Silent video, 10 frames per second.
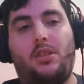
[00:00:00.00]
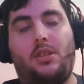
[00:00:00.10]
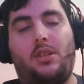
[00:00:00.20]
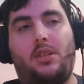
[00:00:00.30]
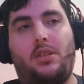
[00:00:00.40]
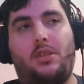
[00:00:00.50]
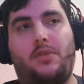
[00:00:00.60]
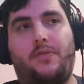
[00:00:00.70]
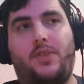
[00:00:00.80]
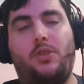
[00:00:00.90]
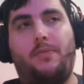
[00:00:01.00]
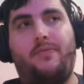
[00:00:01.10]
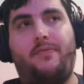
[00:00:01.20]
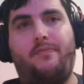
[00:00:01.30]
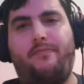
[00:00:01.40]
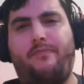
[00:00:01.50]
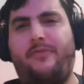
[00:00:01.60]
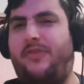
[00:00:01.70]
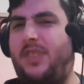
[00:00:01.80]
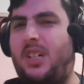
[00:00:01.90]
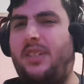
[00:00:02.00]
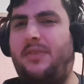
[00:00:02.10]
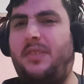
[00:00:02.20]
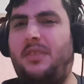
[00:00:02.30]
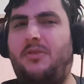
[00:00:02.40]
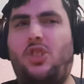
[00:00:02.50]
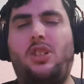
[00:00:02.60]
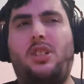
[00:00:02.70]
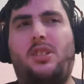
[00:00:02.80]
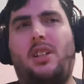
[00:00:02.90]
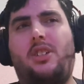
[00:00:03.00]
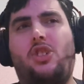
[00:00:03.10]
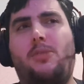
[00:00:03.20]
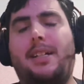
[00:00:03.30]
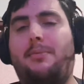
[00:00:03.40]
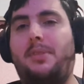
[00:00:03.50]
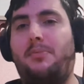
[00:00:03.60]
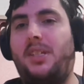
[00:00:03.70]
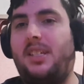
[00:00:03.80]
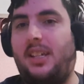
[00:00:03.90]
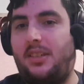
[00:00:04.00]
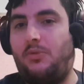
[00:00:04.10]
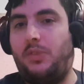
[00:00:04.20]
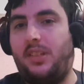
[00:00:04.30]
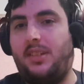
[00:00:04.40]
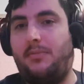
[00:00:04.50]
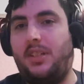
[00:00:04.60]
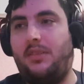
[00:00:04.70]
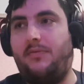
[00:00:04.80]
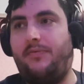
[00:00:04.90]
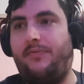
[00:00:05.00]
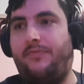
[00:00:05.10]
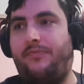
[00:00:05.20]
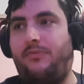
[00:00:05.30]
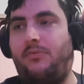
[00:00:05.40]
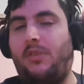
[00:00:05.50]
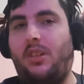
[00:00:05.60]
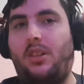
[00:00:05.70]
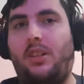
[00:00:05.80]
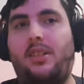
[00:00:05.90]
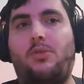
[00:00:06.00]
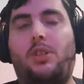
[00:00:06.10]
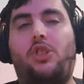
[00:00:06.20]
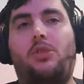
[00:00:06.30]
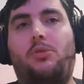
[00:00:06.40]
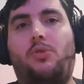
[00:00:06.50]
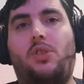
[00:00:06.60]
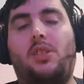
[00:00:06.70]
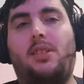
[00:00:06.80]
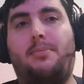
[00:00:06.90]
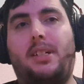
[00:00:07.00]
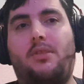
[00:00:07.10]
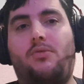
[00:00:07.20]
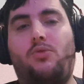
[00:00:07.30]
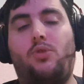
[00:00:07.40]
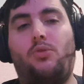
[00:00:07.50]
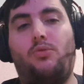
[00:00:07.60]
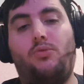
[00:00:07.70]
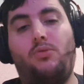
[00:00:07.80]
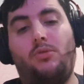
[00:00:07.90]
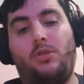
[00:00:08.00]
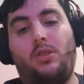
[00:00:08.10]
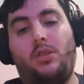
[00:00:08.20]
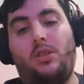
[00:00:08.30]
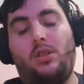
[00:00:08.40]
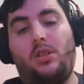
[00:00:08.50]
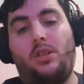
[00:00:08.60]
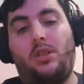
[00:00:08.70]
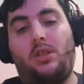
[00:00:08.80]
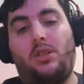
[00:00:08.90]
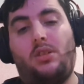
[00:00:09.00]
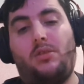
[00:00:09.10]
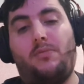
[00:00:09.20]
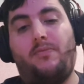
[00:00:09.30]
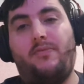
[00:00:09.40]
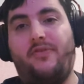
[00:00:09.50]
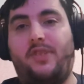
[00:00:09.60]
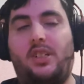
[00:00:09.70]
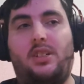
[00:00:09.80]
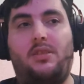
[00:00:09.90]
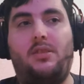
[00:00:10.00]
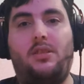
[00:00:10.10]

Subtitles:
Volume 5, it's like she becomes obsessed with summoning, and that's why she loses the battle to Vanal.